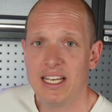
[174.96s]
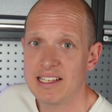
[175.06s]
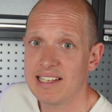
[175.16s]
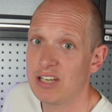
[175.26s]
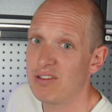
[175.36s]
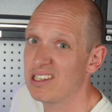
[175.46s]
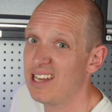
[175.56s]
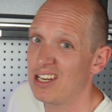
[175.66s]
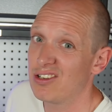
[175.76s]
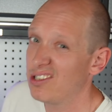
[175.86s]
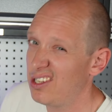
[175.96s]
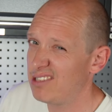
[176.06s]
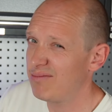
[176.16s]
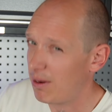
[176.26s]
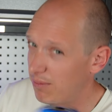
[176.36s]
etc., etc. So
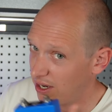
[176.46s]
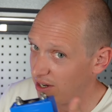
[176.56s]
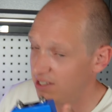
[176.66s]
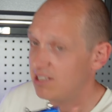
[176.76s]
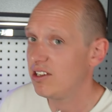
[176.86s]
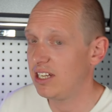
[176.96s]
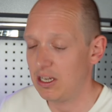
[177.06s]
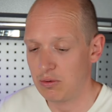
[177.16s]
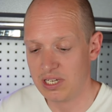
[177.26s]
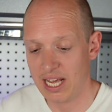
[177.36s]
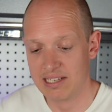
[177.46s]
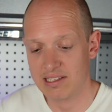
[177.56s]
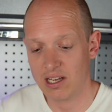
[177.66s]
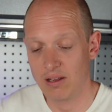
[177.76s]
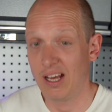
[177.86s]
this, remember guys, this is only a little test,
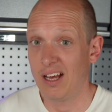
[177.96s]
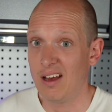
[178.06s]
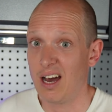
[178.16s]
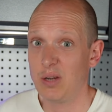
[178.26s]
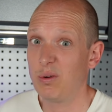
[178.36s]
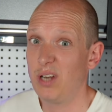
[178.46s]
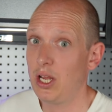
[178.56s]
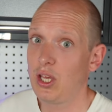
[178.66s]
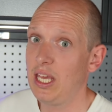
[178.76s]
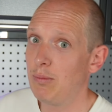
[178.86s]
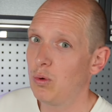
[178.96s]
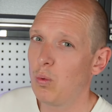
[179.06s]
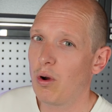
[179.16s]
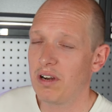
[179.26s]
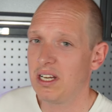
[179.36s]
so I don't want no keyboard
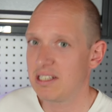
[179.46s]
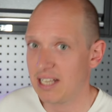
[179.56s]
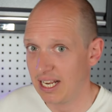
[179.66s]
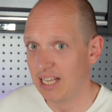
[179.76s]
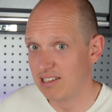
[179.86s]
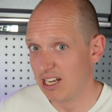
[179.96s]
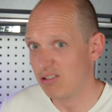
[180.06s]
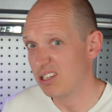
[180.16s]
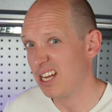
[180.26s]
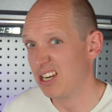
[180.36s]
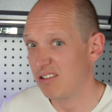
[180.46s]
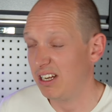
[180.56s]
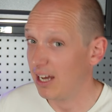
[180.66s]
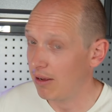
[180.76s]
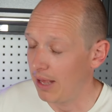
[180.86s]
warriors saying etc., etc.,
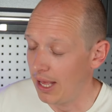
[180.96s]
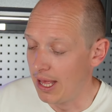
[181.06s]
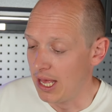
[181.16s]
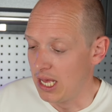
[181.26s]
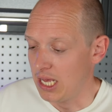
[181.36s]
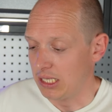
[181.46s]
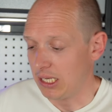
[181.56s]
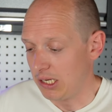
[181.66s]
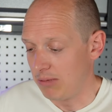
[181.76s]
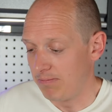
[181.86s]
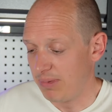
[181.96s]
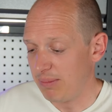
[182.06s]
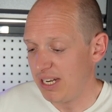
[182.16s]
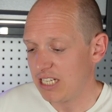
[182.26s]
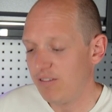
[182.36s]
you know. So in
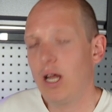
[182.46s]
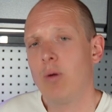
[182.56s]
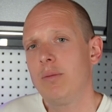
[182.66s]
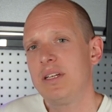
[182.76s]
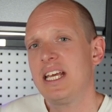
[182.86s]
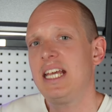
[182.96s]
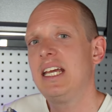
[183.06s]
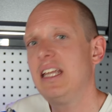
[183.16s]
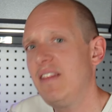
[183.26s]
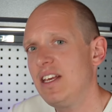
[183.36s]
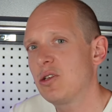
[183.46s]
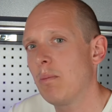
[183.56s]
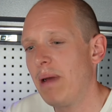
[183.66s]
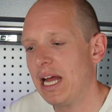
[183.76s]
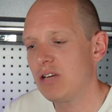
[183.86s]
my next video, I want to be taking this
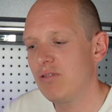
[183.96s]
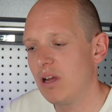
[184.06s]
battery